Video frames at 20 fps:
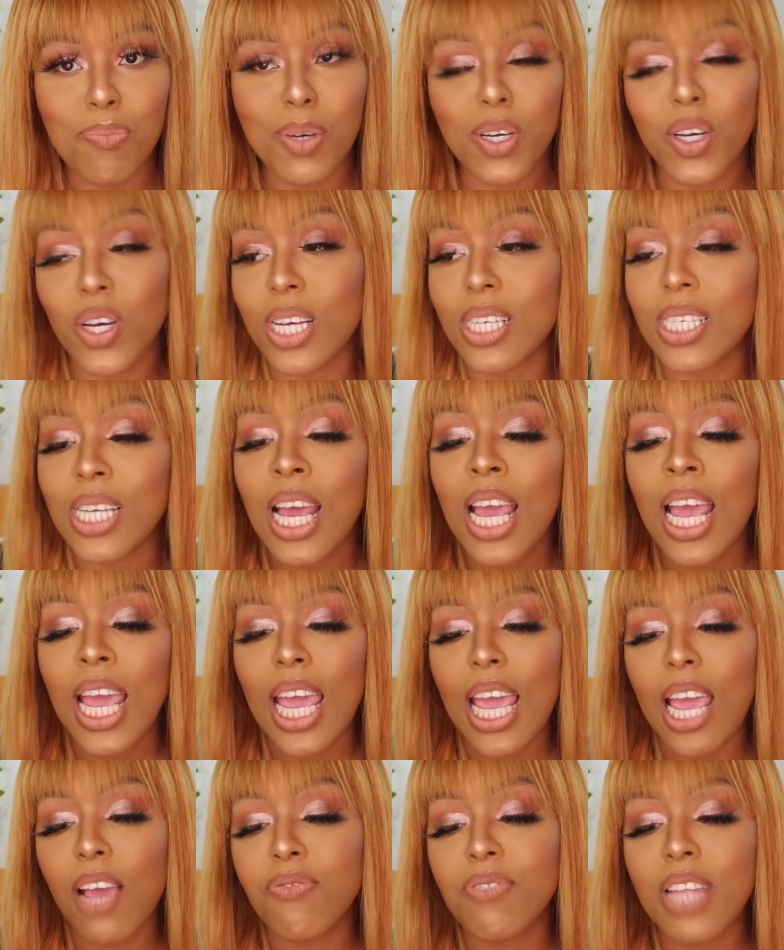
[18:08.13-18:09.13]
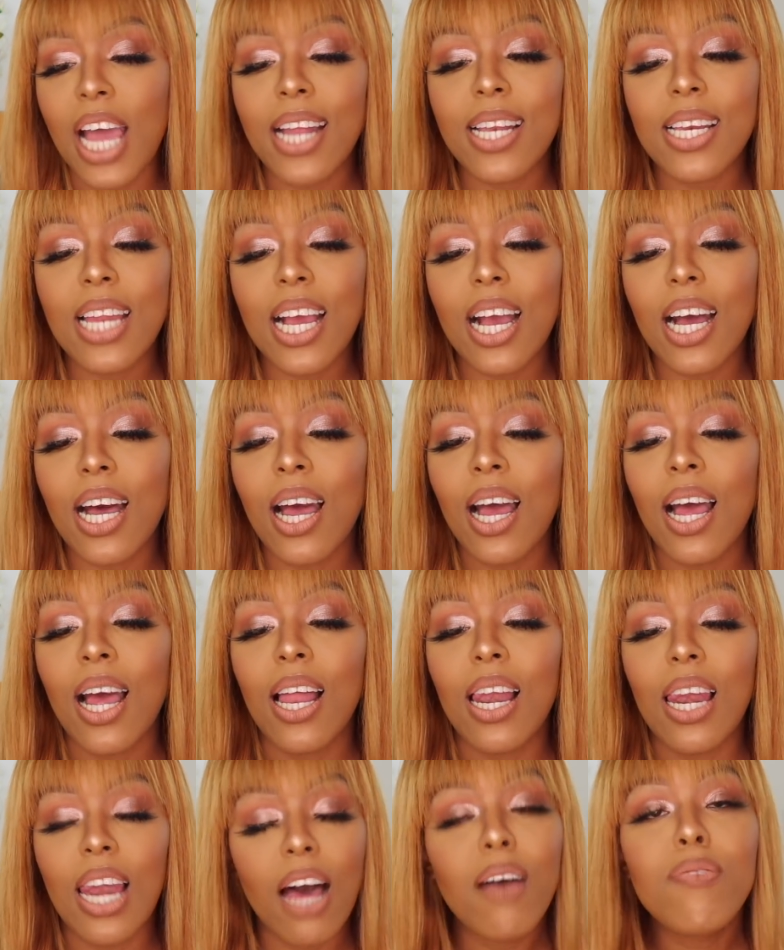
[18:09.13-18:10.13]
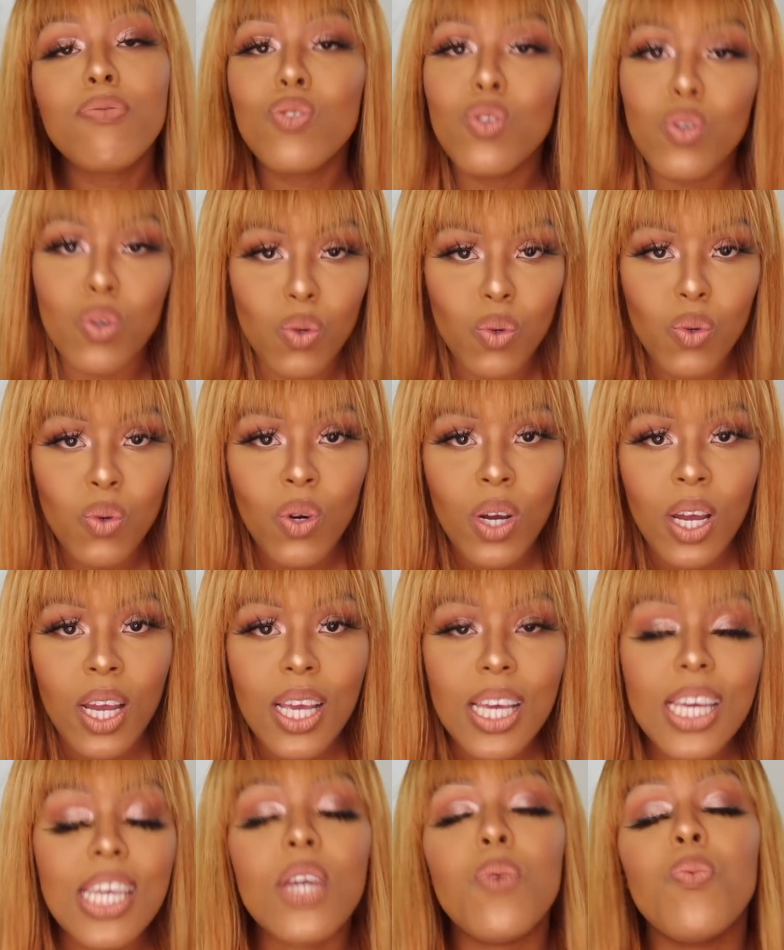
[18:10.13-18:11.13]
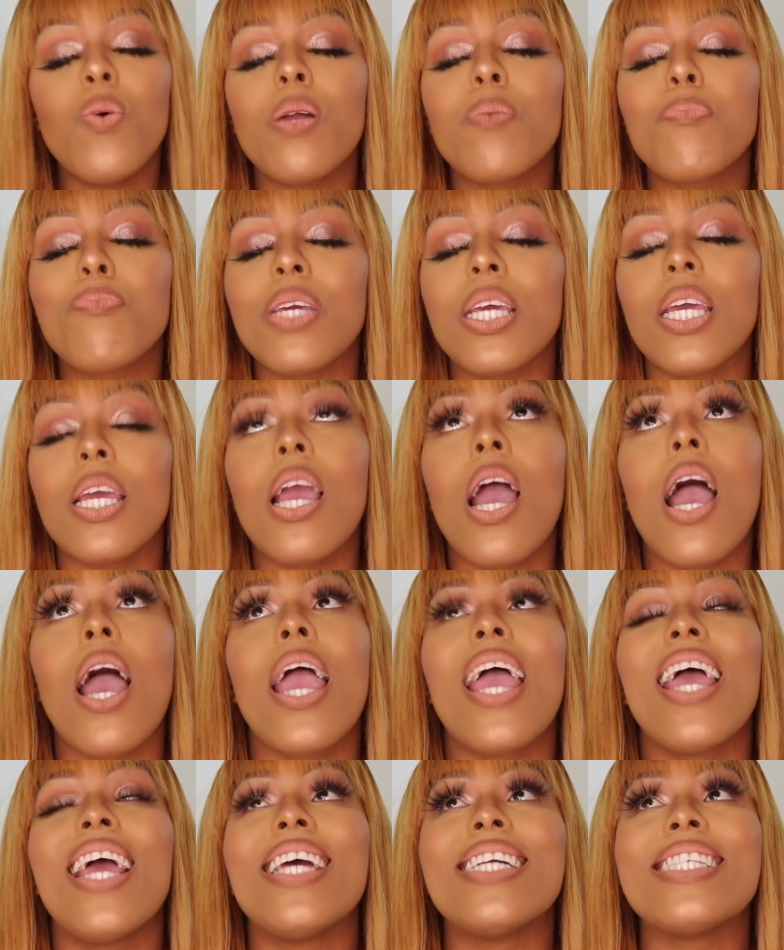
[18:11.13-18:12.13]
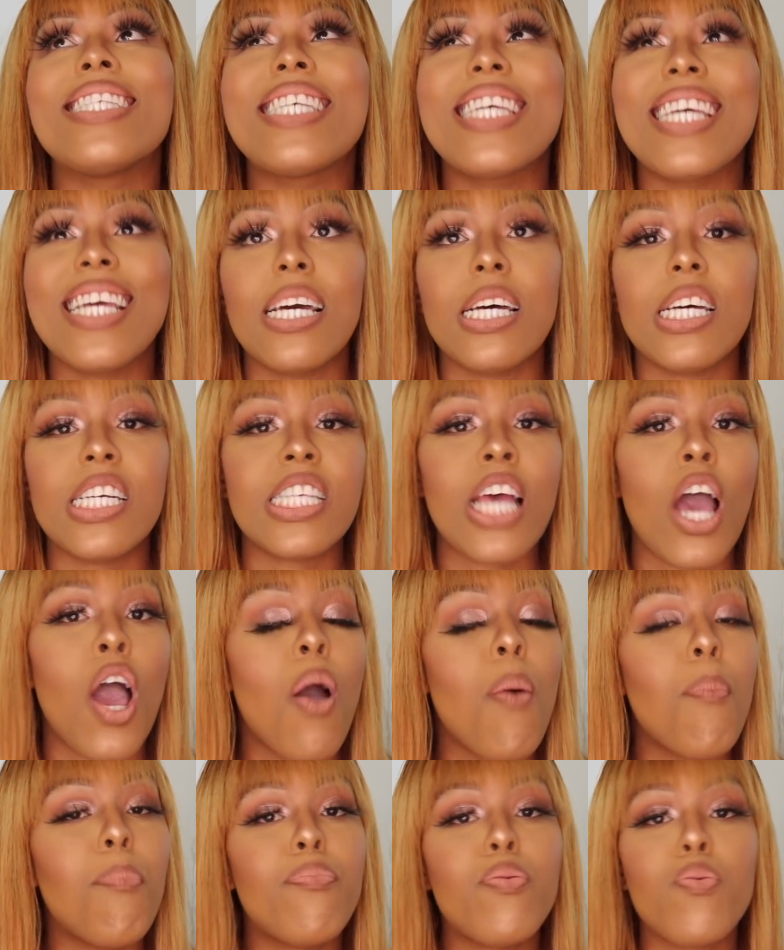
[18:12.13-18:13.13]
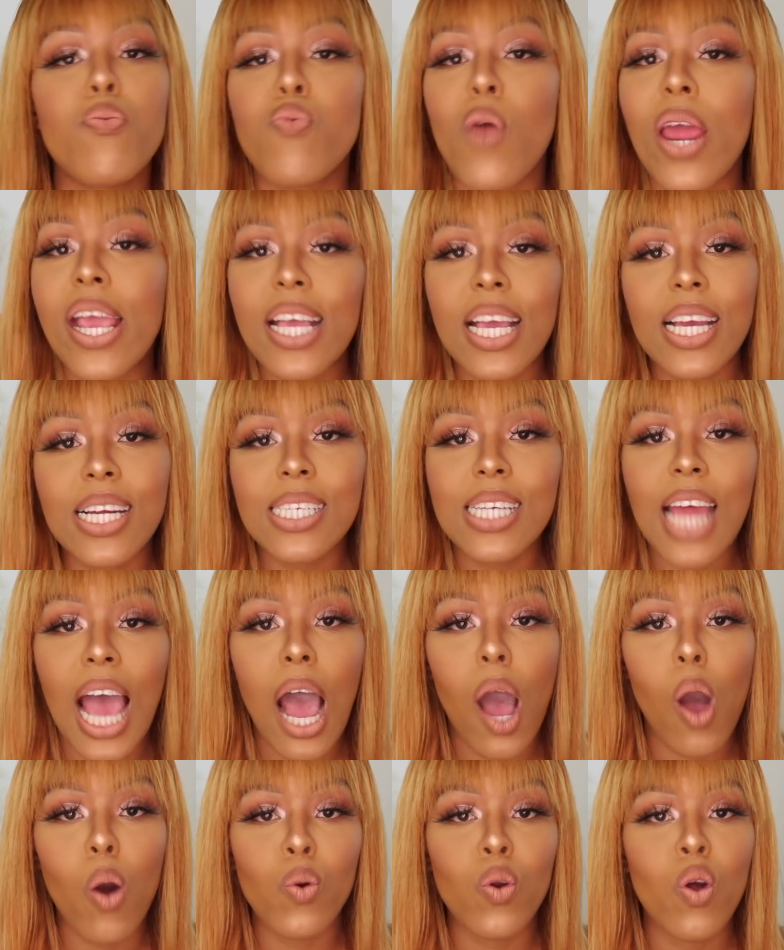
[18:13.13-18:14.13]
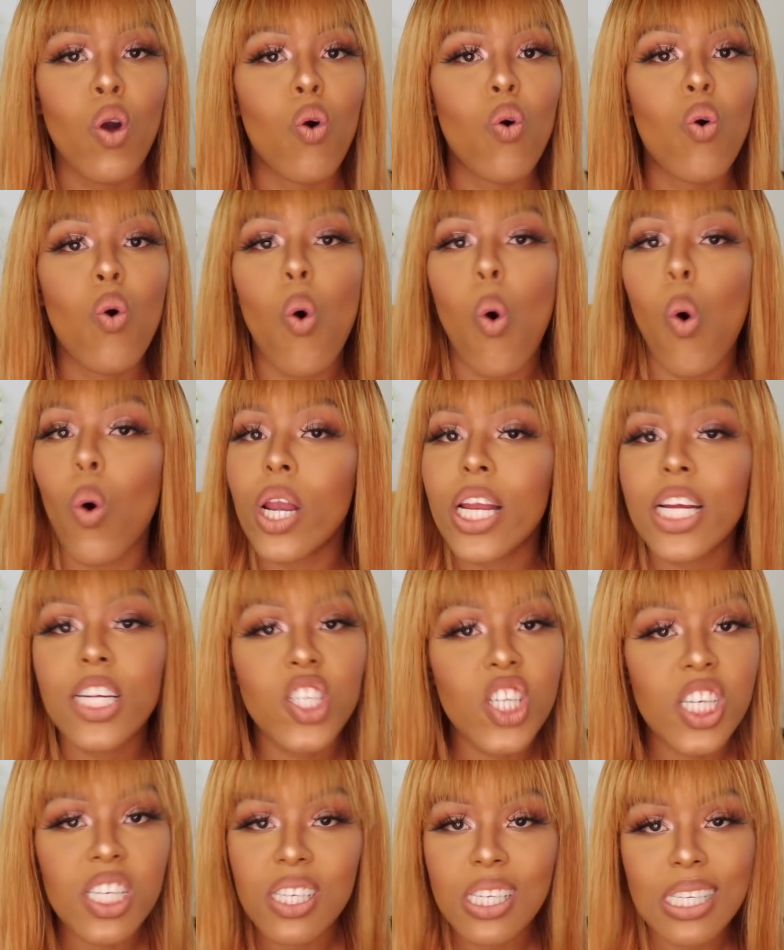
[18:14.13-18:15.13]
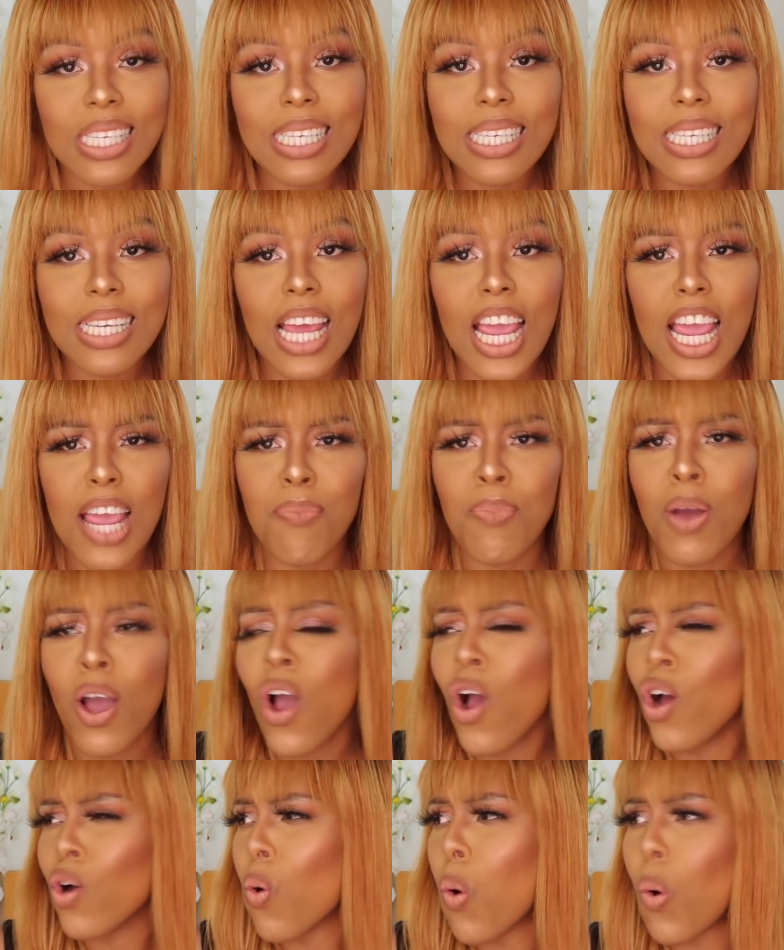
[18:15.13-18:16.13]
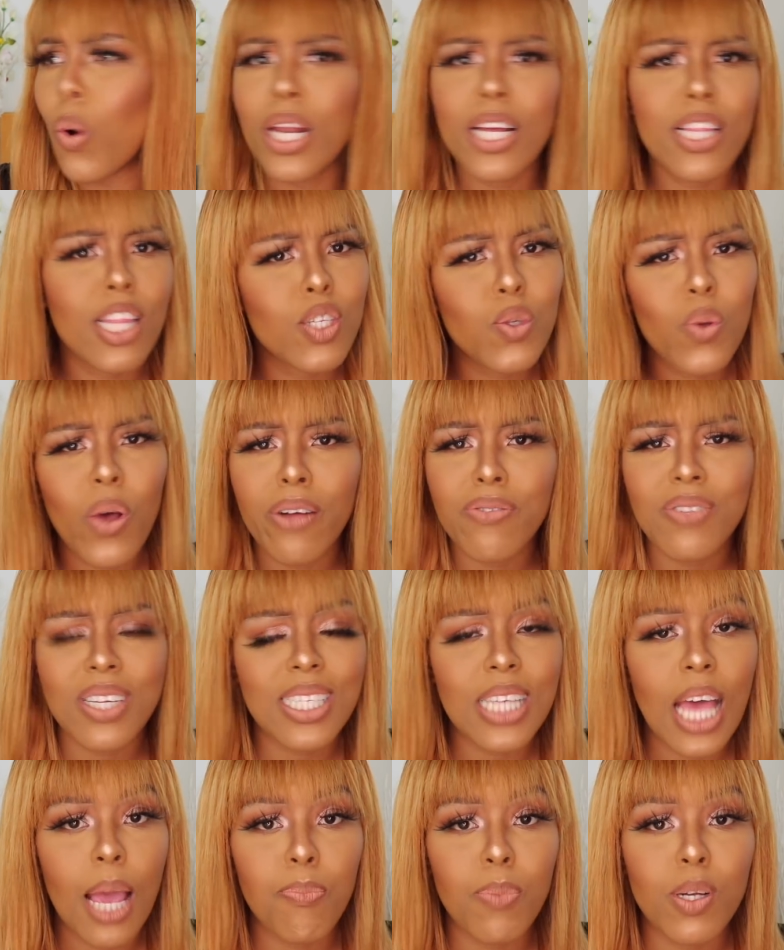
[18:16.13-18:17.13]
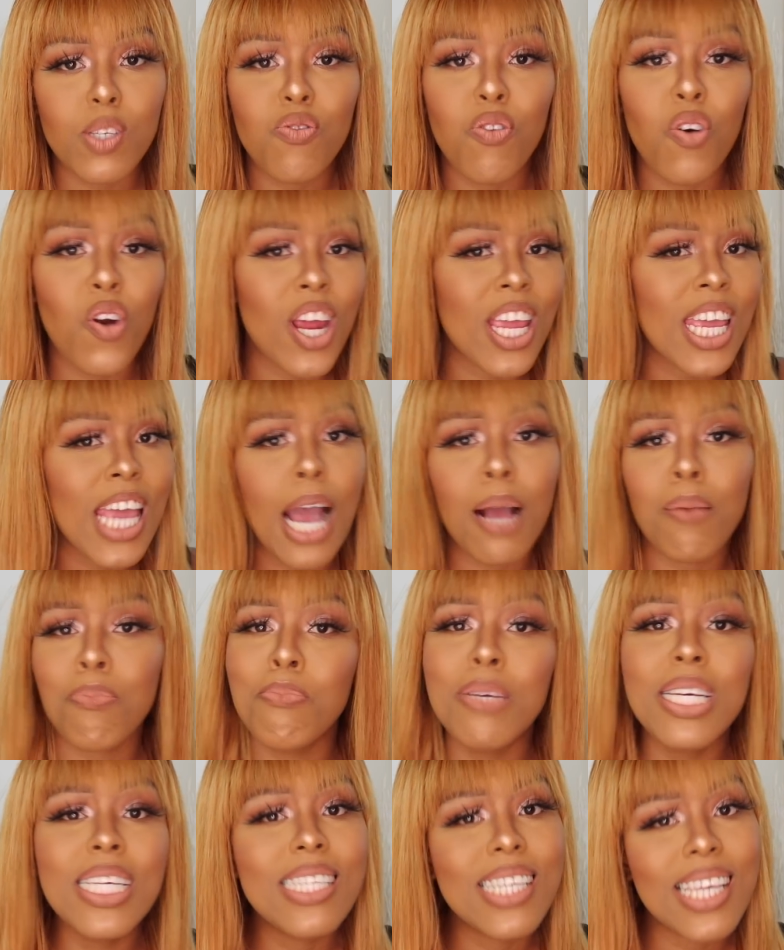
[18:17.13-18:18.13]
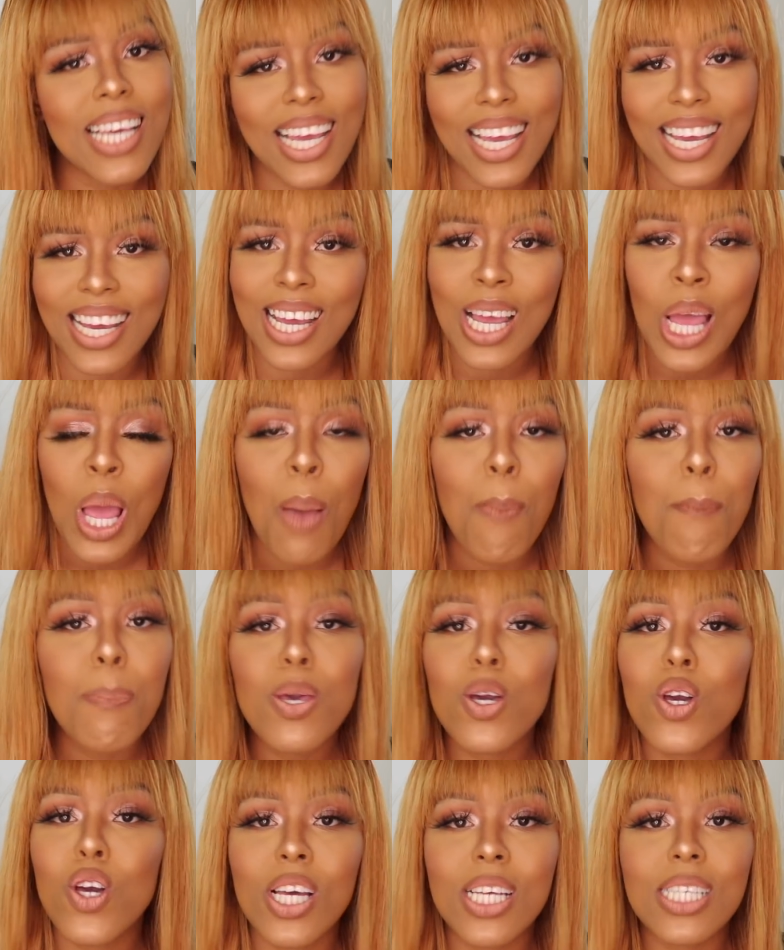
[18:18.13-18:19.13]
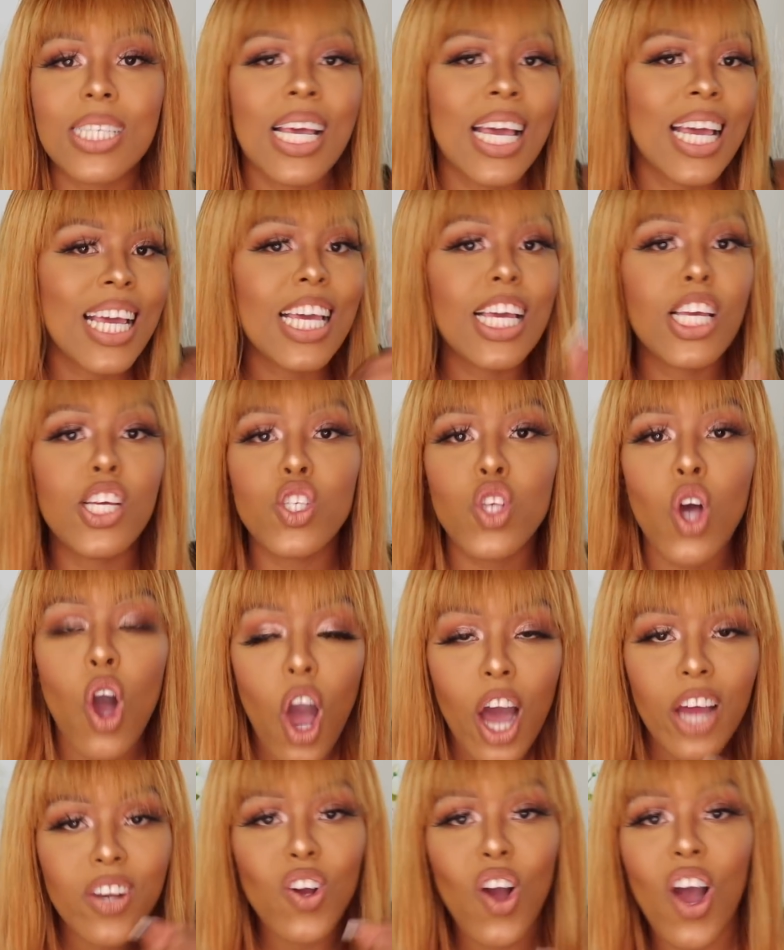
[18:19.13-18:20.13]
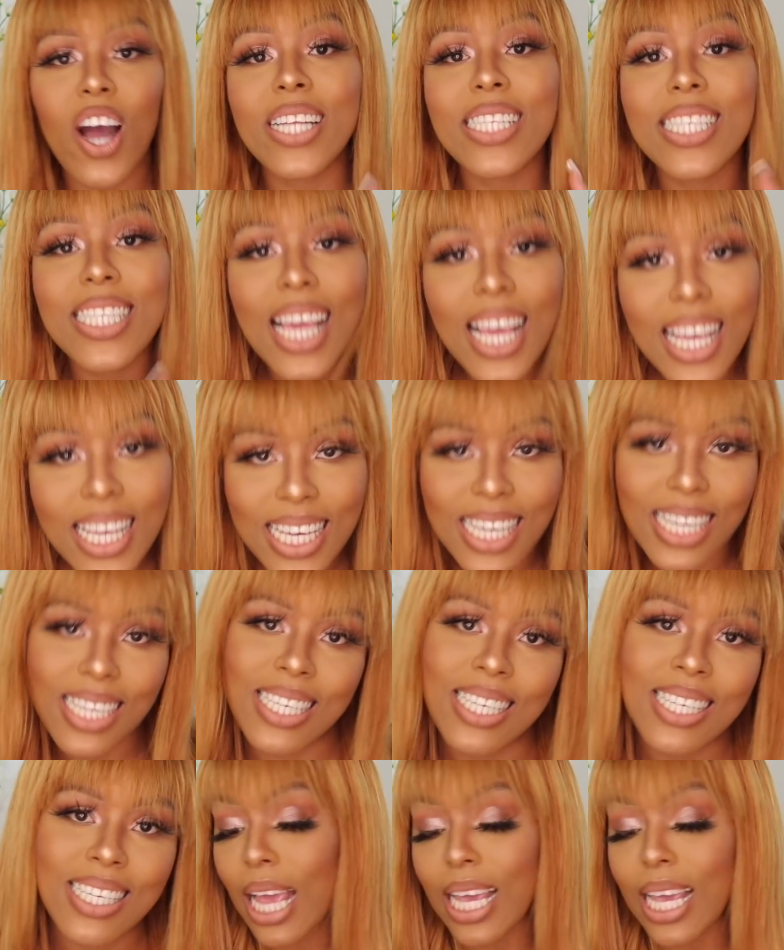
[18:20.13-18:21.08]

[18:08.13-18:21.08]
Because if that nigga loves you, he would be in tears, breaking down, calling Jesus' name, calling the 12 disciples for a young meeting, because his heart can't take it.